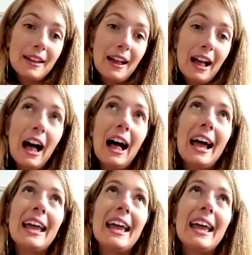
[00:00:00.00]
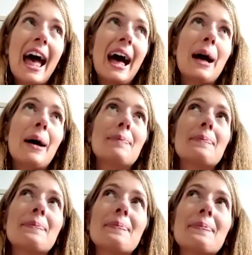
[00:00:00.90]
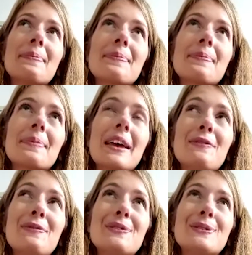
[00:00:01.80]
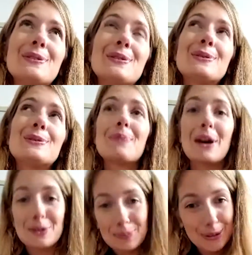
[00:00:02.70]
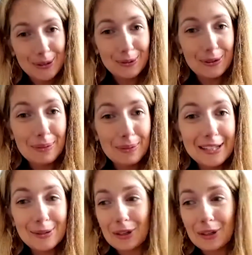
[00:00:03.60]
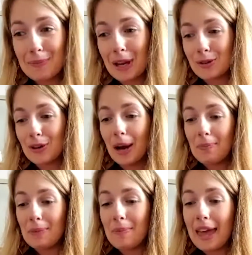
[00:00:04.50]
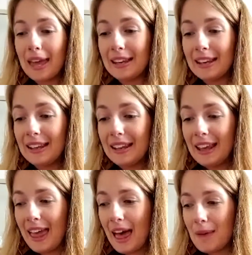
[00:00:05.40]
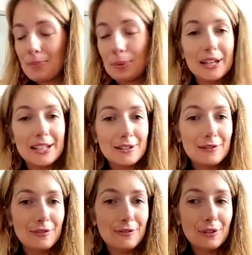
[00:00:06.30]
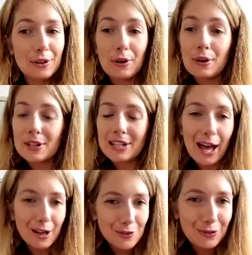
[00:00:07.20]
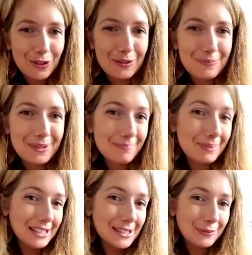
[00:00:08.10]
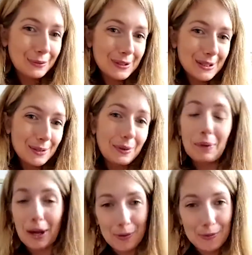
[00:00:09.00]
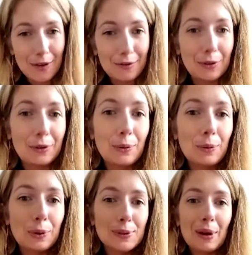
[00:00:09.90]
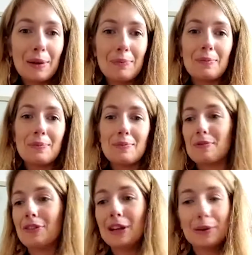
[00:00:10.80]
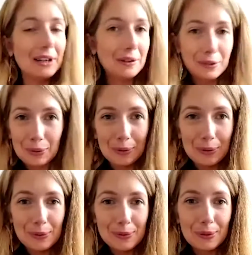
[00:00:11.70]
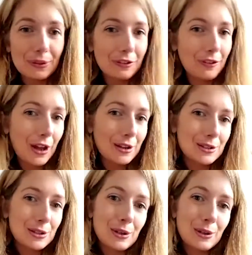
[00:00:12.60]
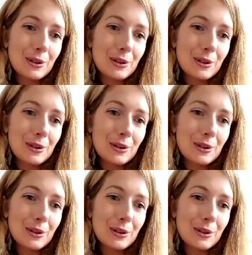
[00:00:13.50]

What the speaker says: I am, to talk about a producer on a police documentary, I'm the main point of contact for the police force. So we work with Devon and Cornwall, so I'm frequently on the phone to